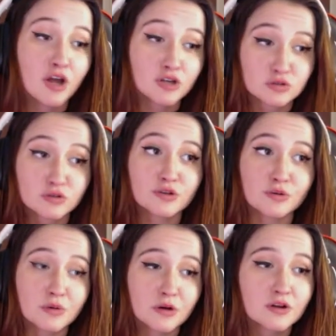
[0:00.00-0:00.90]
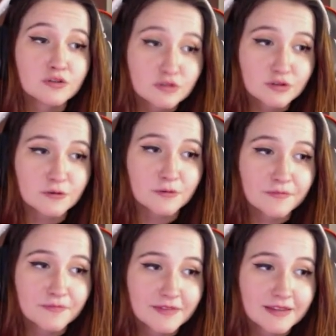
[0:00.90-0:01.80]
True. True.
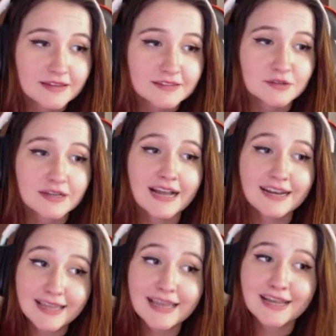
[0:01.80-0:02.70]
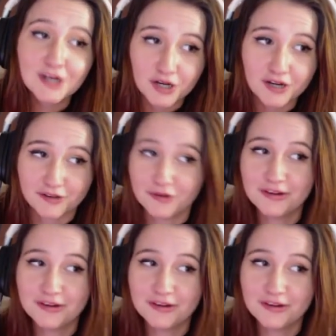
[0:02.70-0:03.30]
So it kind of can hurt you.